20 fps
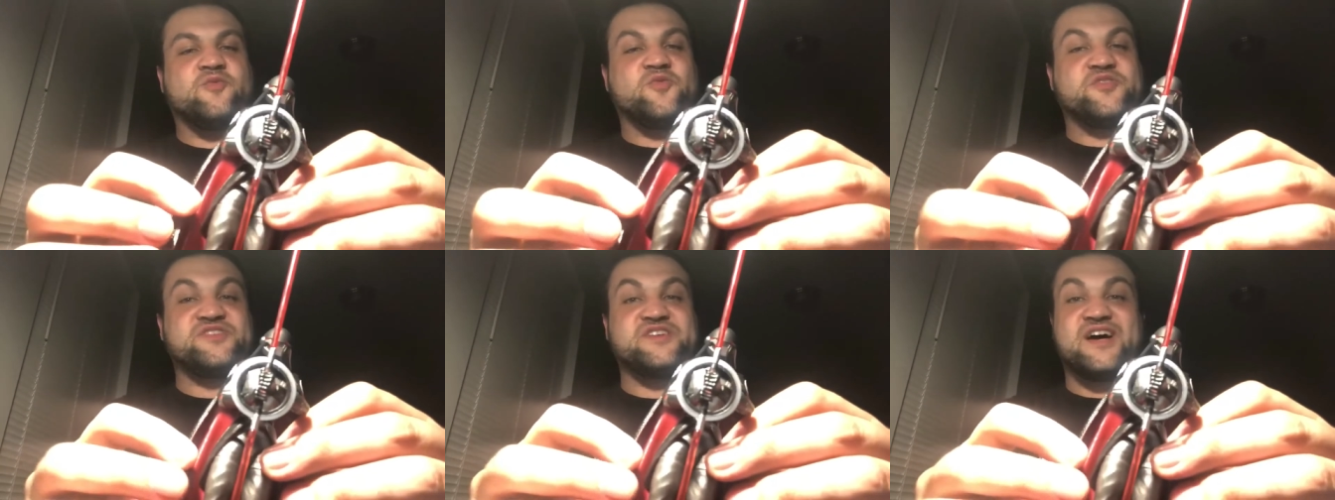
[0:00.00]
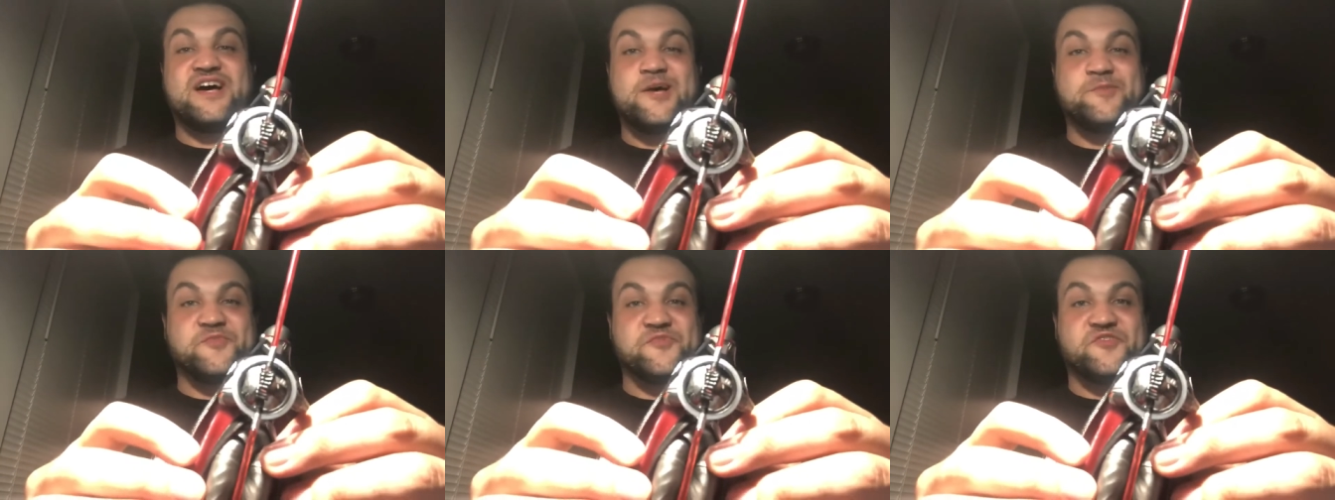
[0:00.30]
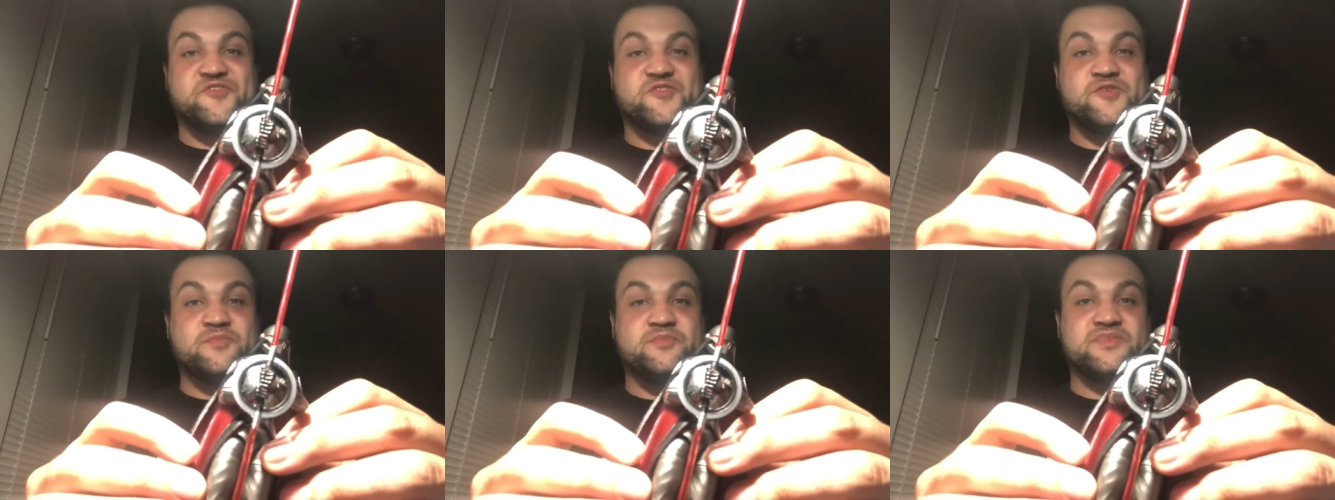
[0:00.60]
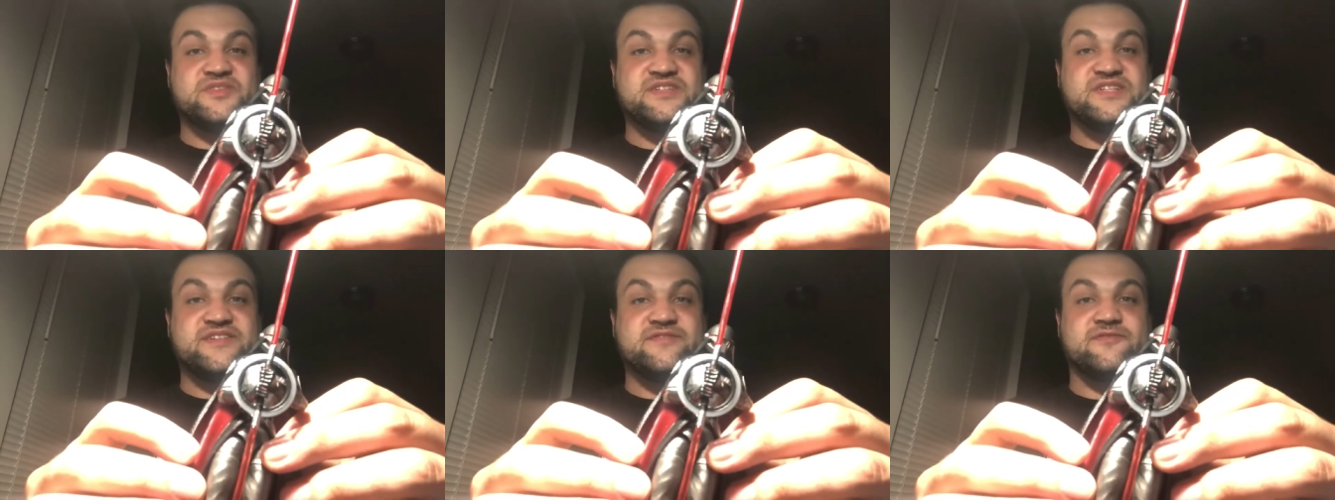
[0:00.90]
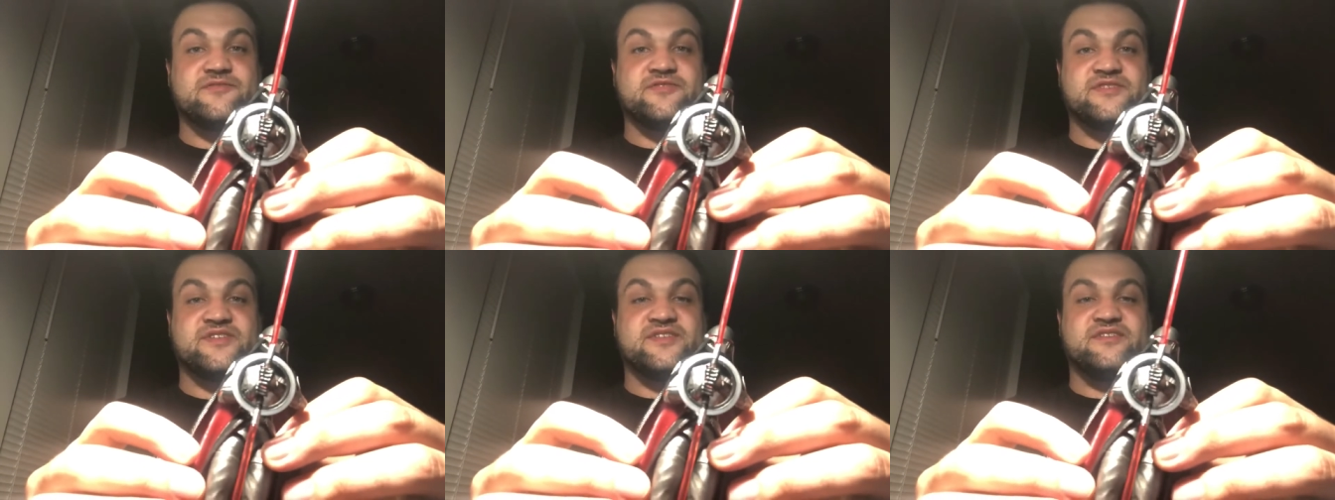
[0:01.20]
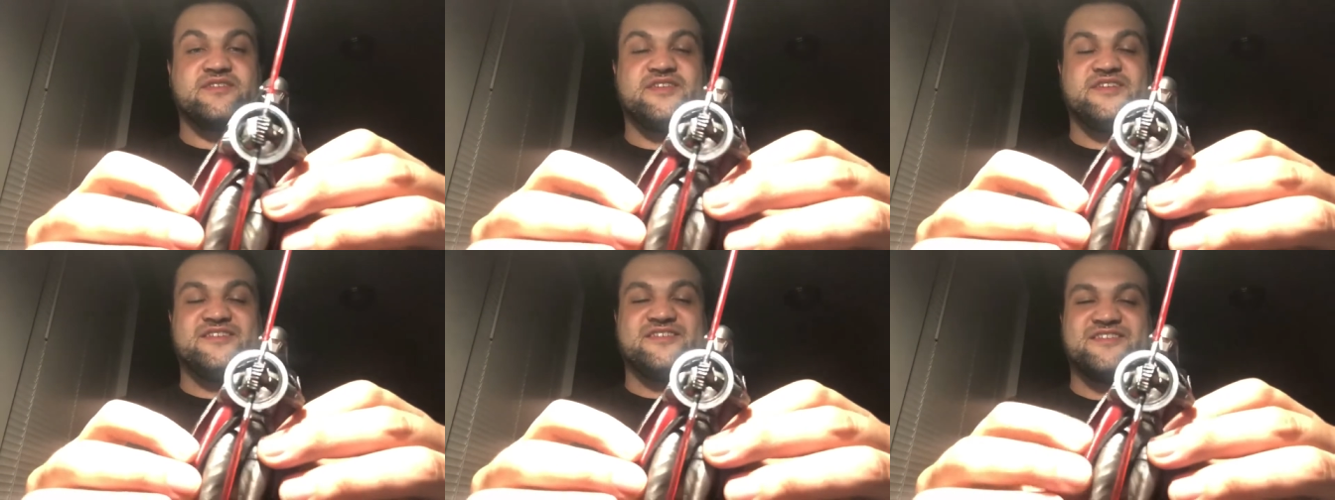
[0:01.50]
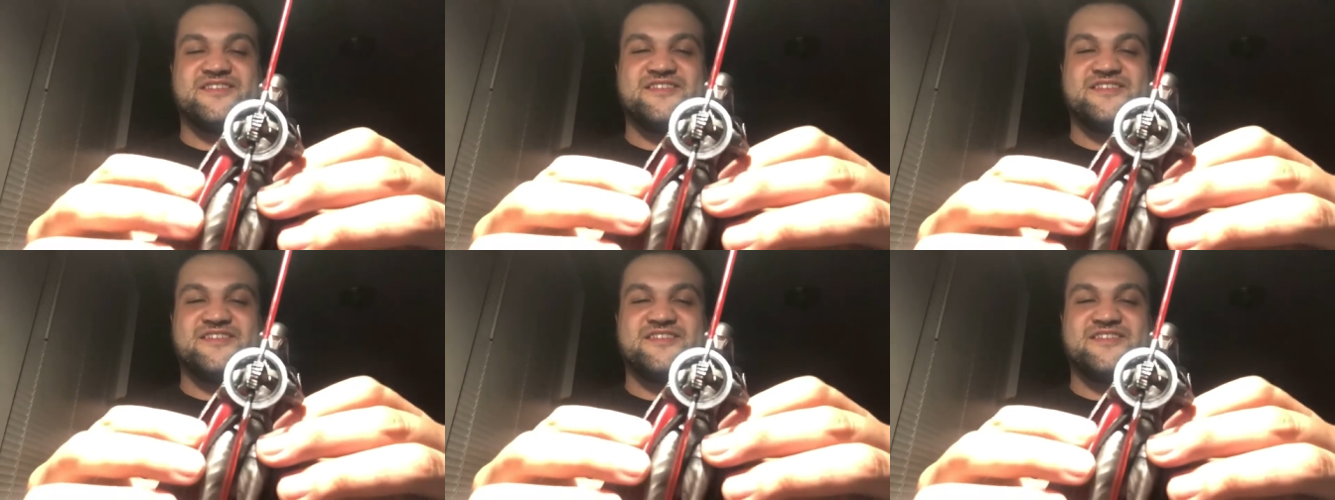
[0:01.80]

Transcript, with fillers: which i'm a firm believer in